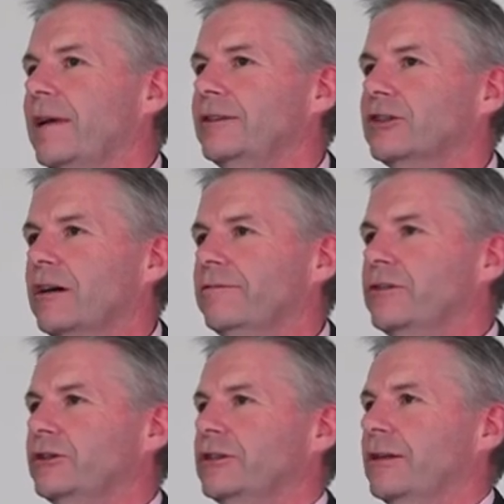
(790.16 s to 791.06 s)
and so
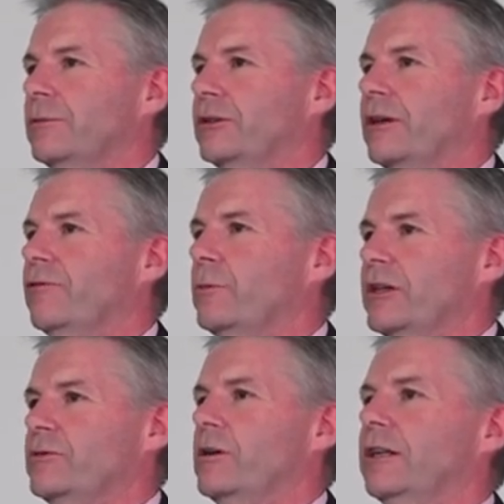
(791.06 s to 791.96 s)
first thing we're doing,
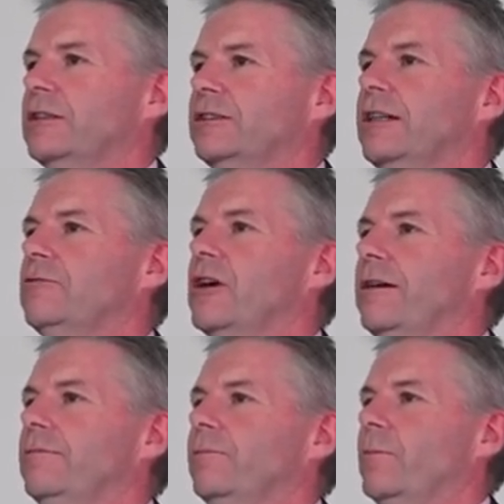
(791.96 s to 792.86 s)
everybody's wanting to see, right,
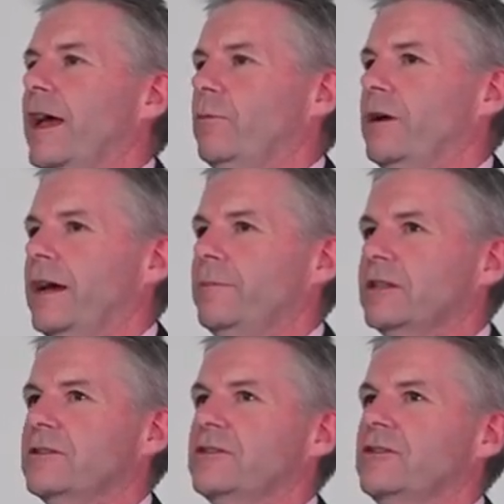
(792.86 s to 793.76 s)
where, how
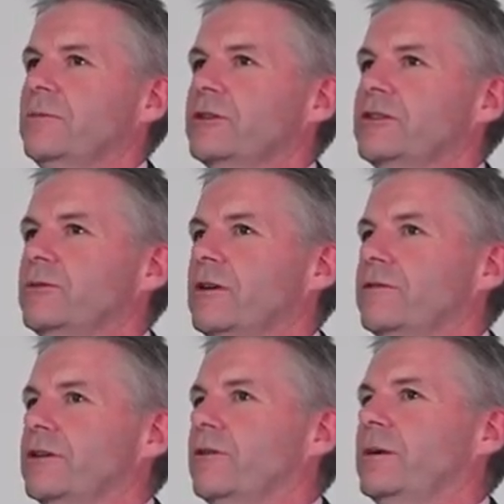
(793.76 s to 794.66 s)
big's this tumour? It's a
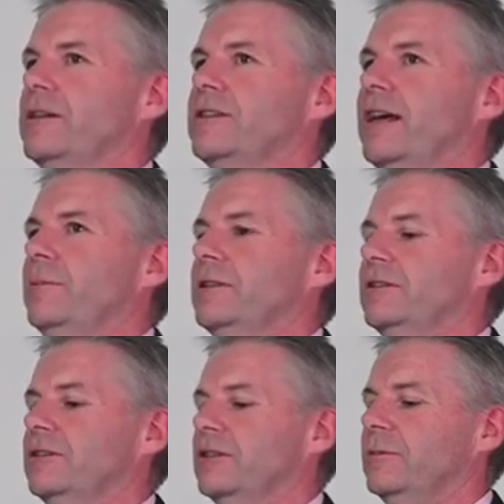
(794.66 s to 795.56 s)
12-year-old patient, how big's
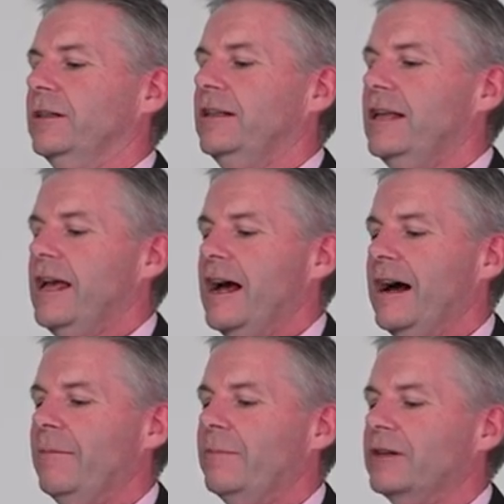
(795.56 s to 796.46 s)
the tumour?
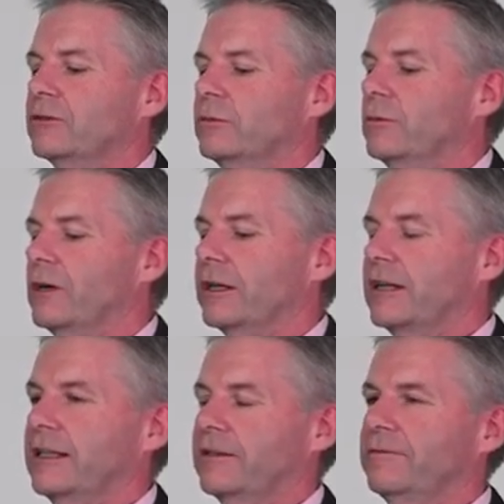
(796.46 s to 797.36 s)
Um, because we'll want to
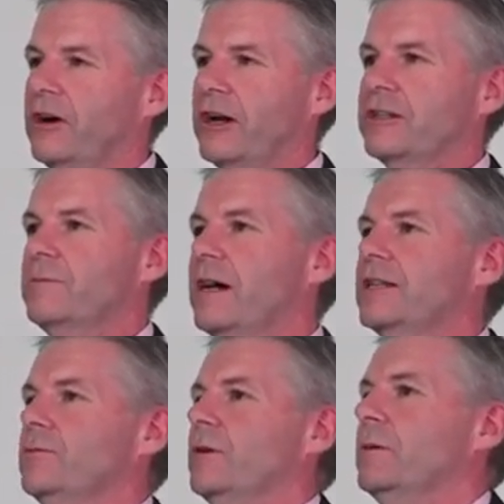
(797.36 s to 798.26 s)
take the finest
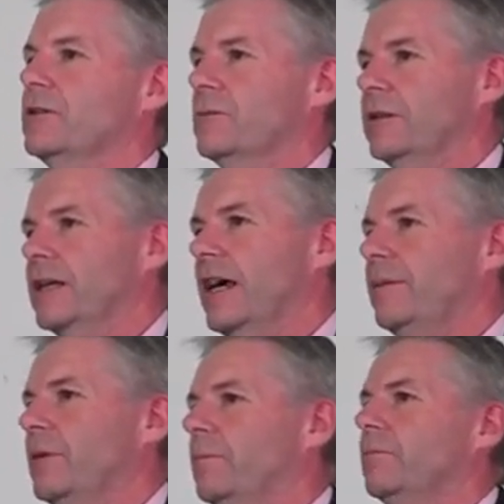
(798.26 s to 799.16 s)
margin we possibly
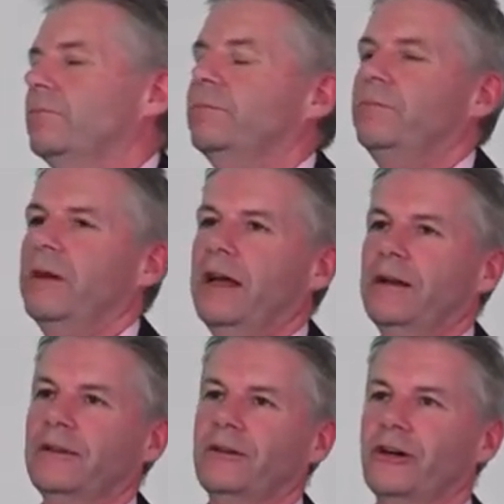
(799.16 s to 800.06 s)
can, but
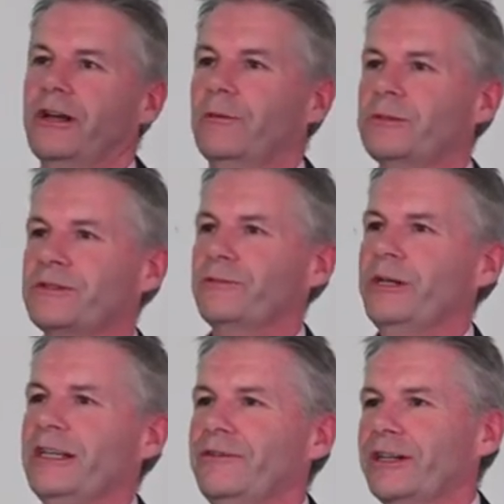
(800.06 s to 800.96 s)
uh, God help us if
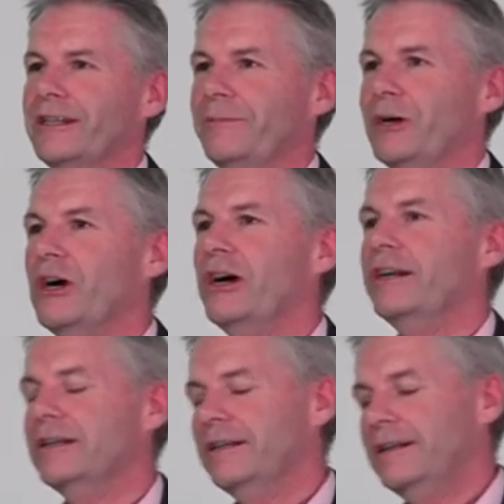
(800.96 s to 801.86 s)
we leave anything behind